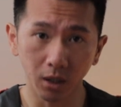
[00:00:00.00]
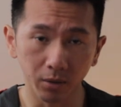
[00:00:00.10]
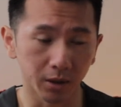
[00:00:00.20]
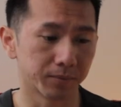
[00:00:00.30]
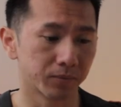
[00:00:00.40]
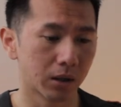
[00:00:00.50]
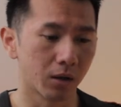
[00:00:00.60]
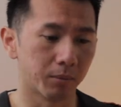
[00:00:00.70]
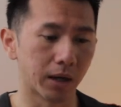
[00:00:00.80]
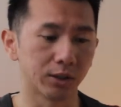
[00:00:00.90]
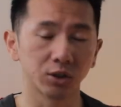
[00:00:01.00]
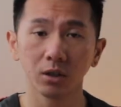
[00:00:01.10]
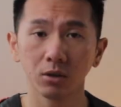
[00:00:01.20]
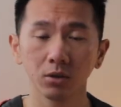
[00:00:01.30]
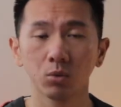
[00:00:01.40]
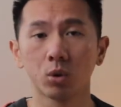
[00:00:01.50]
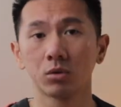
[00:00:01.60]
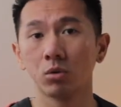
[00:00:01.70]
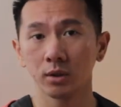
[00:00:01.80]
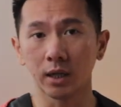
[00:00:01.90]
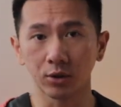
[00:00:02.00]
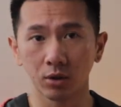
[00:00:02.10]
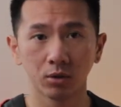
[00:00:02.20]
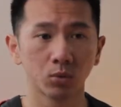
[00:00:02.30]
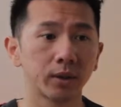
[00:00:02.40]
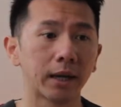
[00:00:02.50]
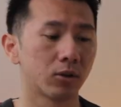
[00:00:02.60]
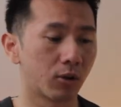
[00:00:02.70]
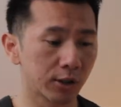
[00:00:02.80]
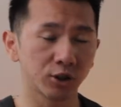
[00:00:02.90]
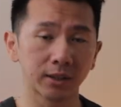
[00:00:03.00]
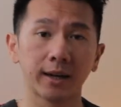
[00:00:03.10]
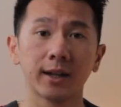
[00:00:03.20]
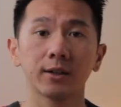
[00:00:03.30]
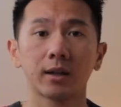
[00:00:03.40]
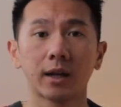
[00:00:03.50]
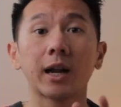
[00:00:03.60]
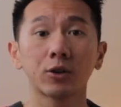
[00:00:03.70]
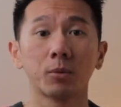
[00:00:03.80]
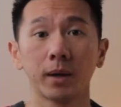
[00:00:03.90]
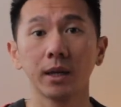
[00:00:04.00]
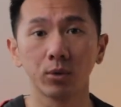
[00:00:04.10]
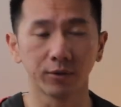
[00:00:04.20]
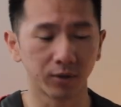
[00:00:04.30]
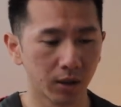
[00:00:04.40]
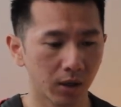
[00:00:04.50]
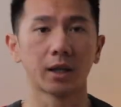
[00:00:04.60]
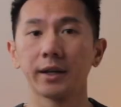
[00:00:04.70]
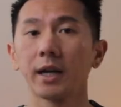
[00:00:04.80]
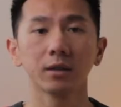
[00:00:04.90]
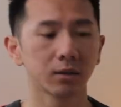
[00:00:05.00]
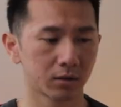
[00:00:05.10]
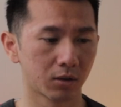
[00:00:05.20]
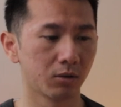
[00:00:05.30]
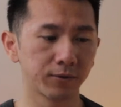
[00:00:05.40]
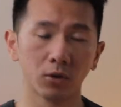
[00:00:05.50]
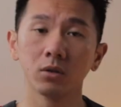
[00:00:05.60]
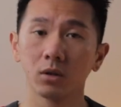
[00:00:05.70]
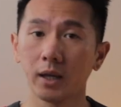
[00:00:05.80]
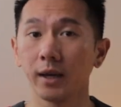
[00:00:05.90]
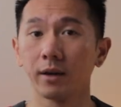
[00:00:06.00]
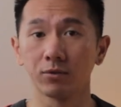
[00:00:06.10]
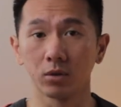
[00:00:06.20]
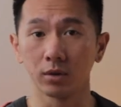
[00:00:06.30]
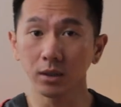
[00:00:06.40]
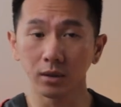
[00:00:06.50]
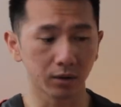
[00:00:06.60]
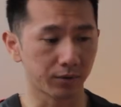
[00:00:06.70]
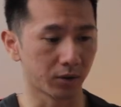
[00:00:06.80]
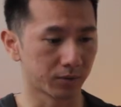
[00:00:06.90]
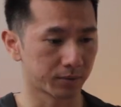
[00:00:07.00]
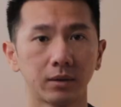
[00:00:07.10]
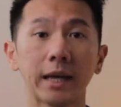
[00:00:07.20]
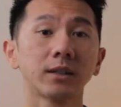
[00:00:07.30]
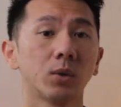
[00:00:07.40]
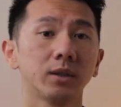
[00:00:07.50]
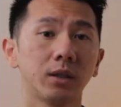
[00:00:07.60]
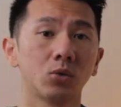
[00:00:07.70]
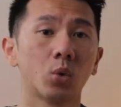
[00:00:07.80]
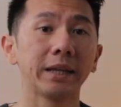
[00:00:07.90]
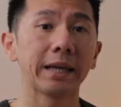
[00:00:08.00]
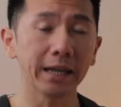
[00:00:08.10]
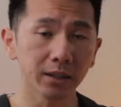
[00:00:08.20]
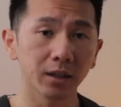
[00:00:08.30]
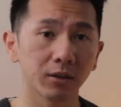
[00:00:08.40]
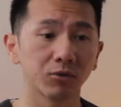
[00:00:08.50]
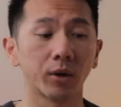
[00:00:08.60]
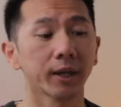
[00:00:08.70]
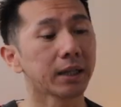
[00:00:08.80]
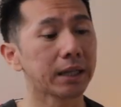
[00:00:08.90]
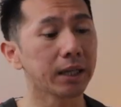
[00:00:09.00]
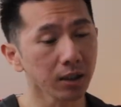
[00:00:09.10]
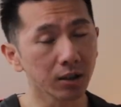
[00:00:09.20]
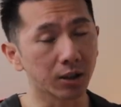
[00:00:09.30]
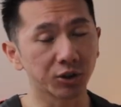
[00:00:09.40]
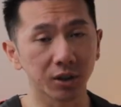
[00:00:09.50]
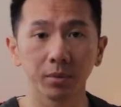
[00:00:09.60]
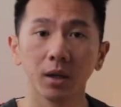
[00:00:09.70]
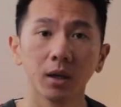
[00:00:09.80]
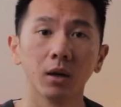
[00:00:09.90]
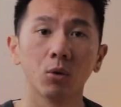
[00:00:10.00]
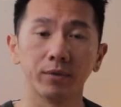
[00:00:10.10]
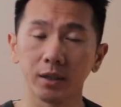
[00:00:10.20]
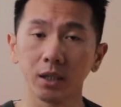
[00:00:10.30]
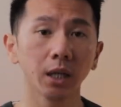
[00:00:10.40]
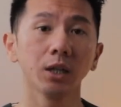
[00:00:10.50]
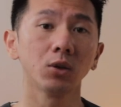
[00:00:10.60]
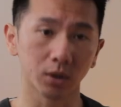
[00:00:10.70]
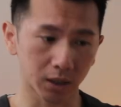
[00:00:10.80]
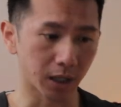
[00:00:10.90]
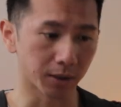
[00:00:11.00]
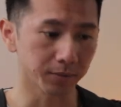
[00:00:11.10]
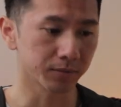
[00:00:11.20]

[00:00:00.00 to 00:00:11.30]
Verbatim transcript: summer my skills, what tools that I use, what technologies that I, that I, like to play with. And again, this is the only phone call I have for this interview. Next was in 2018 for another internship with the Keynote team.